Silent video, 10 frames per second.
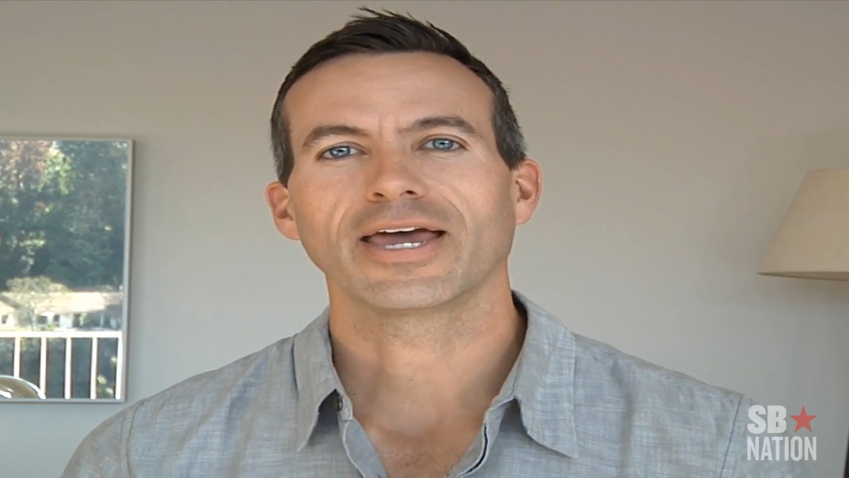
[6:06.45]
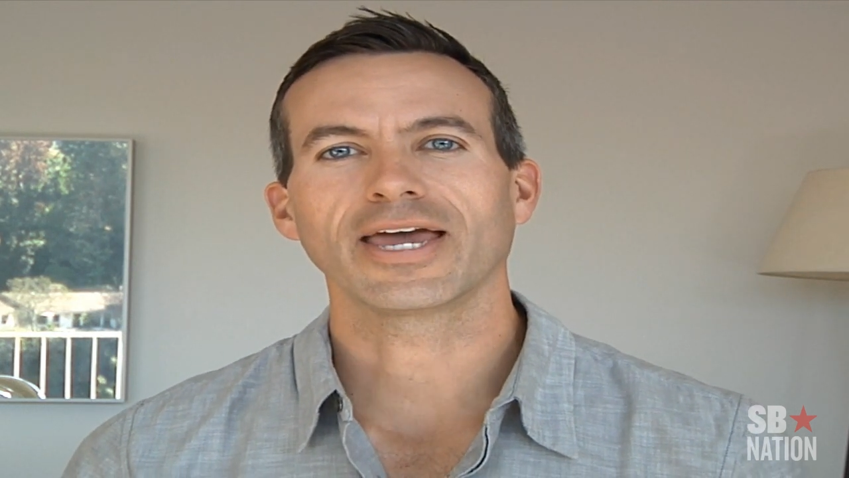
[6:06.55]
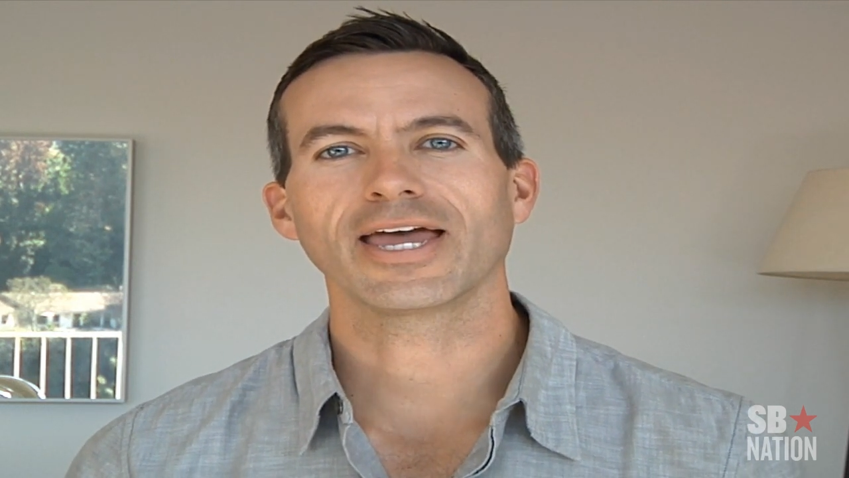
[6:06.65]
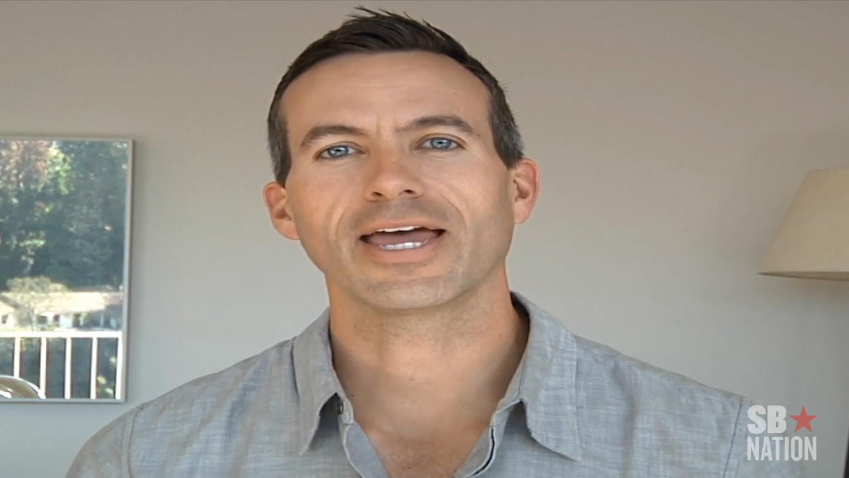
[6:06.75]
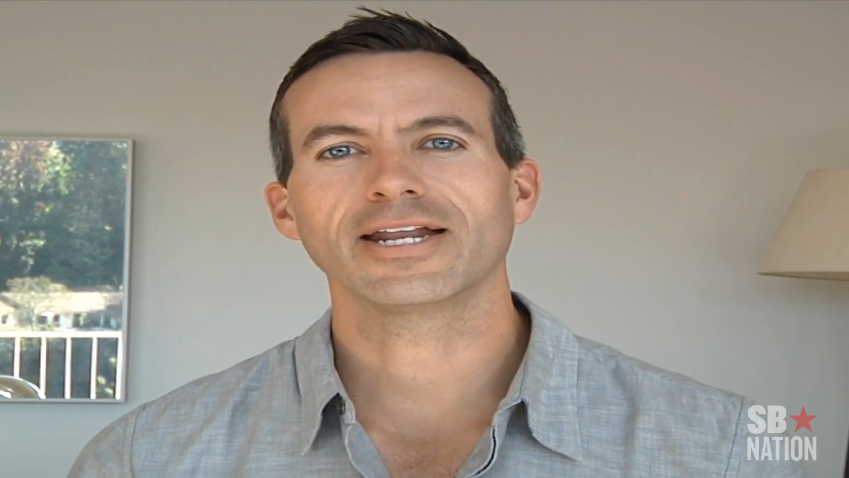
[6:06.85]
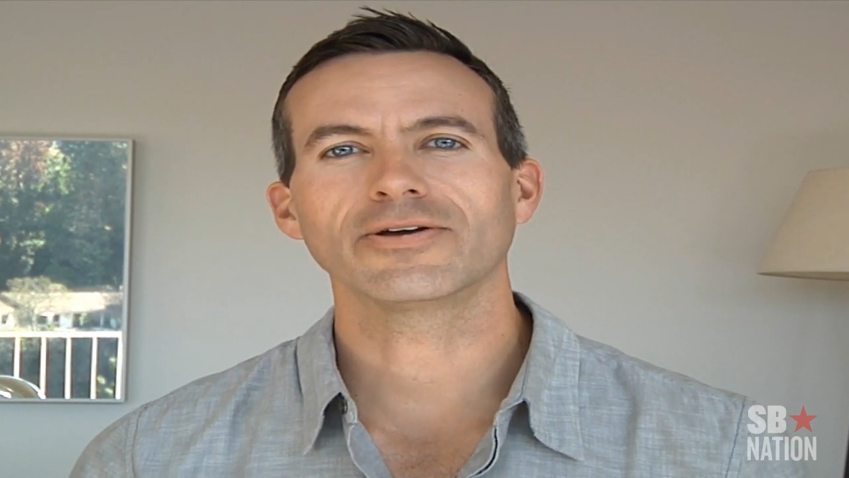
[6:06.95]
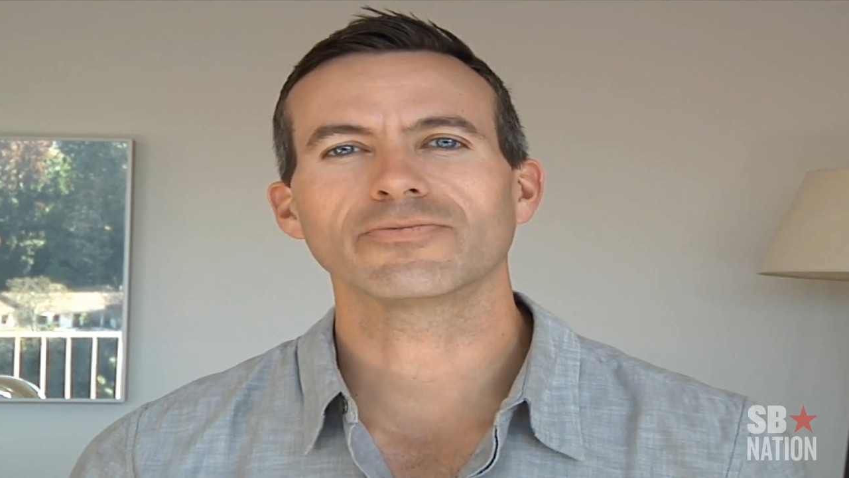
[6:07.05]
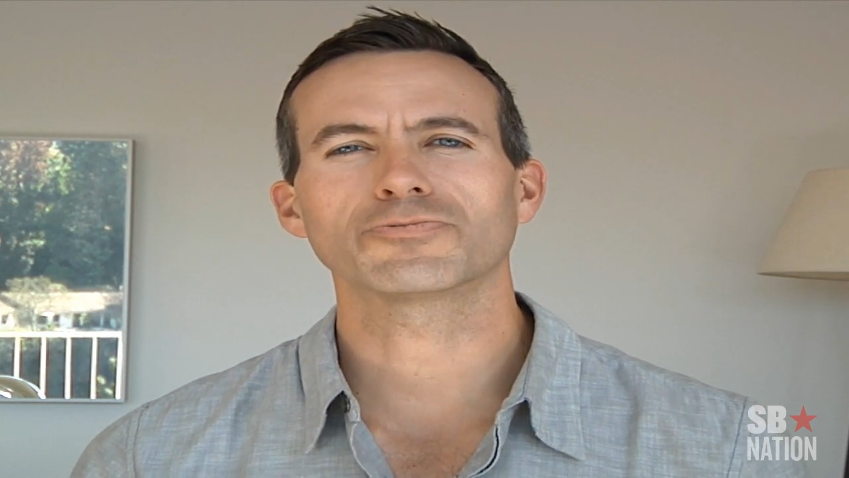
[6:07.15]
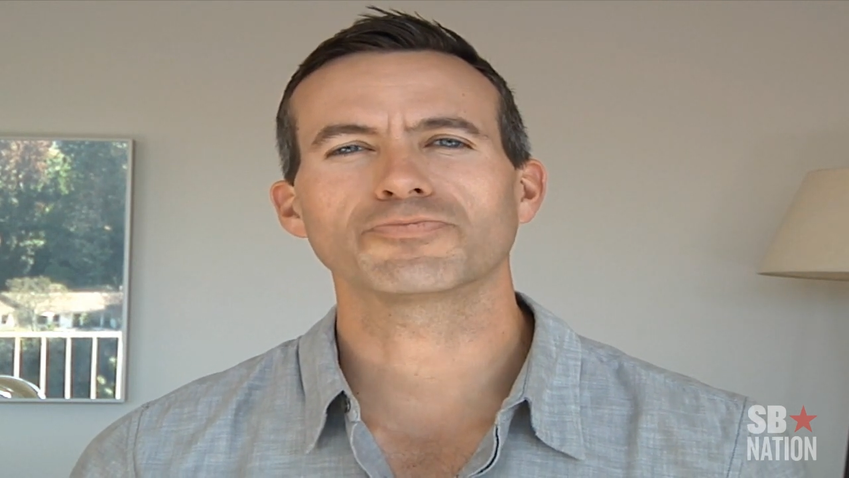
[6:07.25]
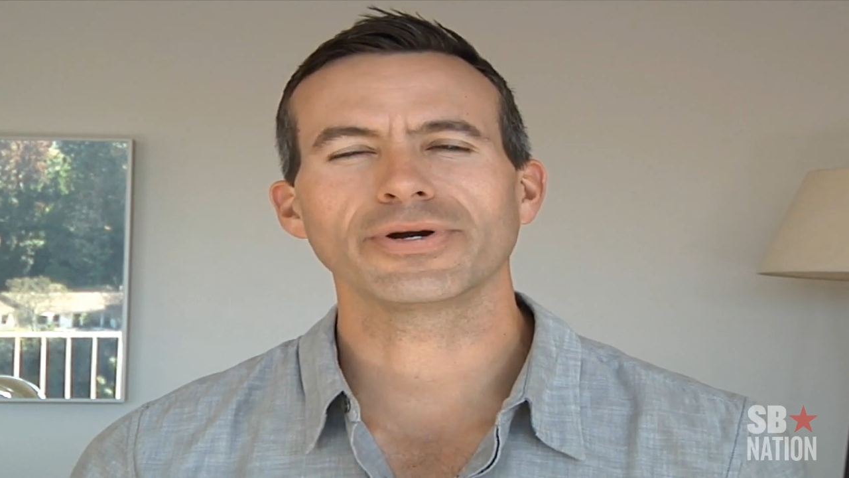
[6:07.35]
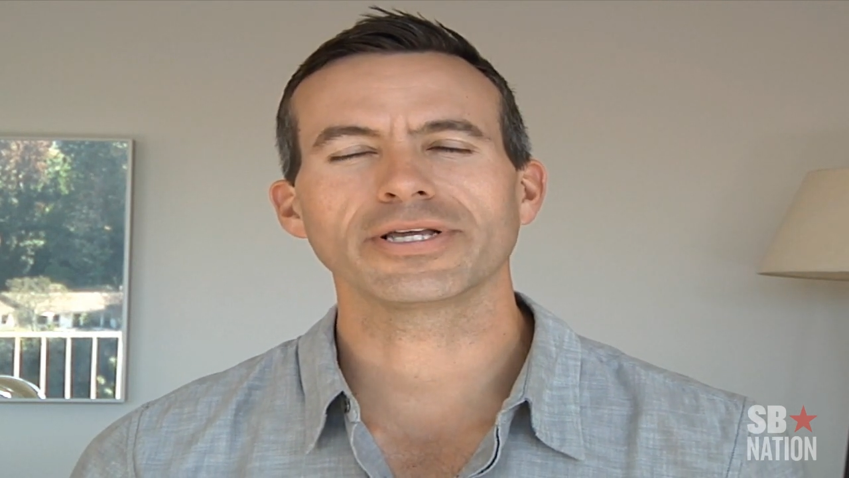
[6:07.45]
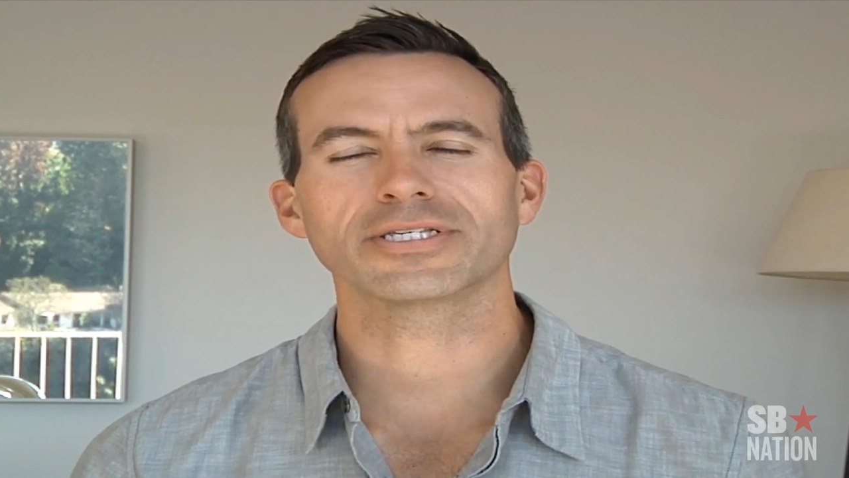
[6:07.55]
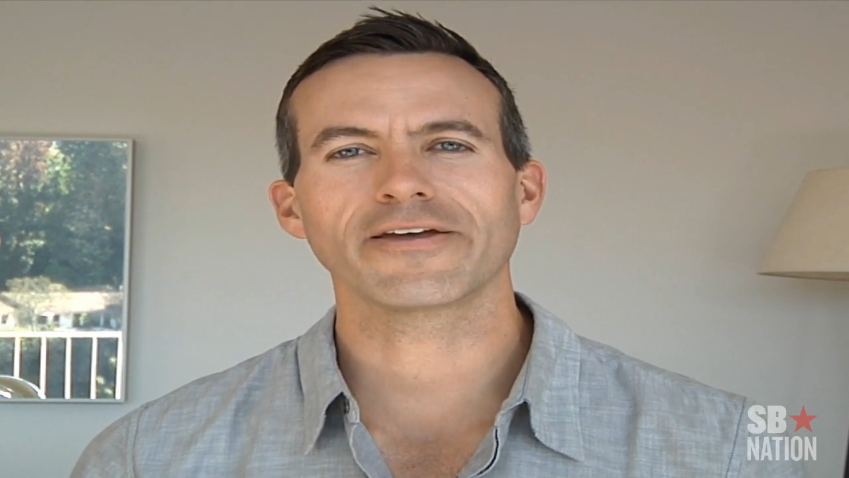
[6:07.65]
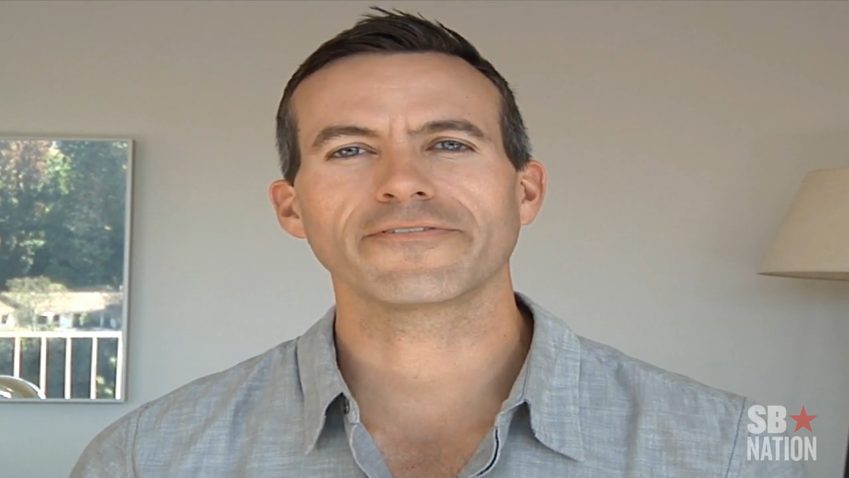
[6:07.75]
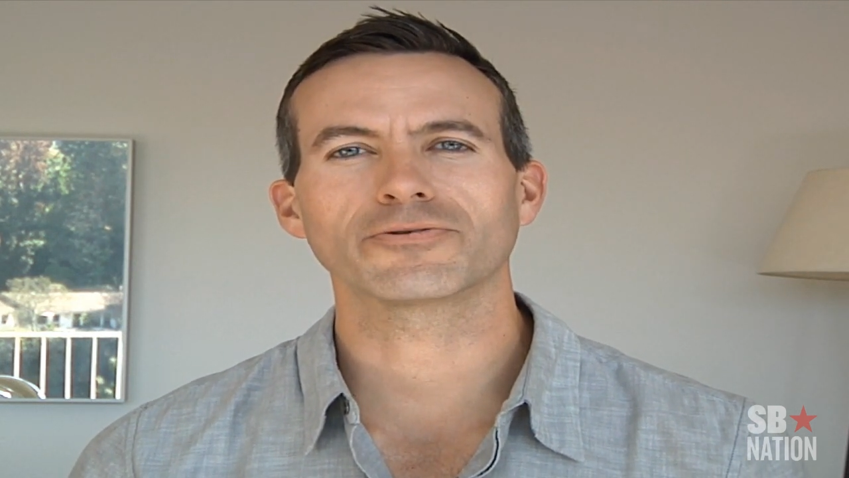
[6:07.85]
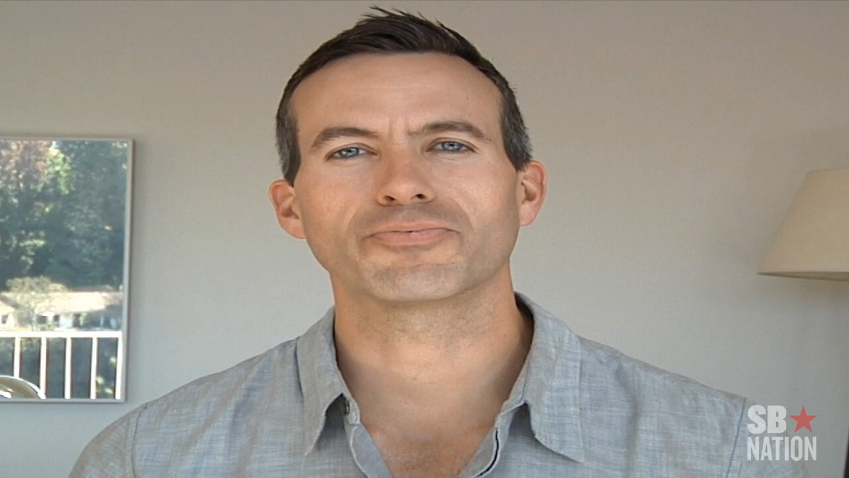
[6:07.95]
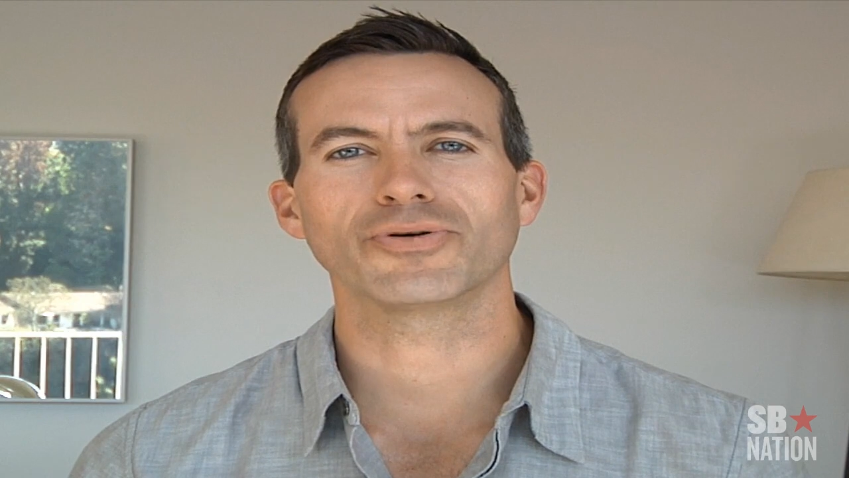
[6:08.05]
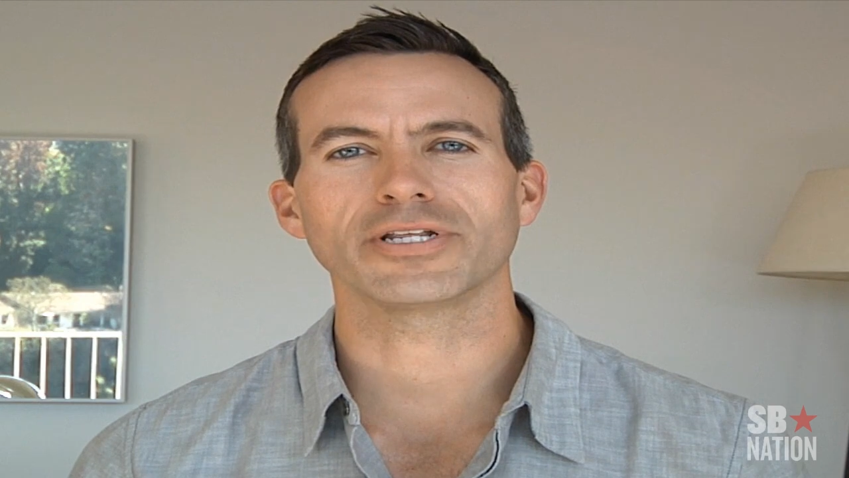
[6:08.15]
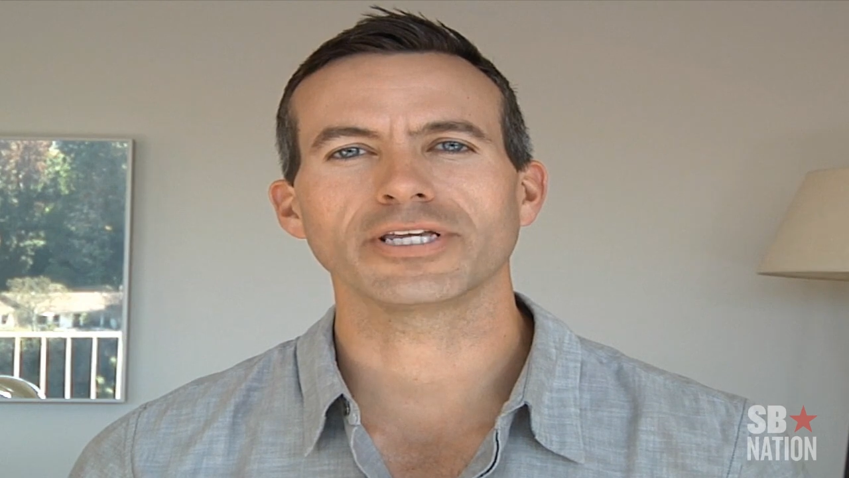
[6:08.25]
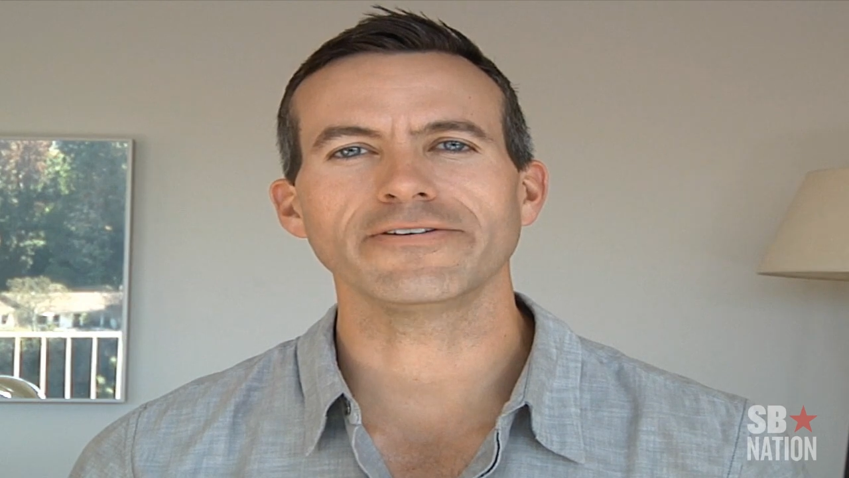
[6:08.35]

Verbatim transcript: and it was pretty safe to put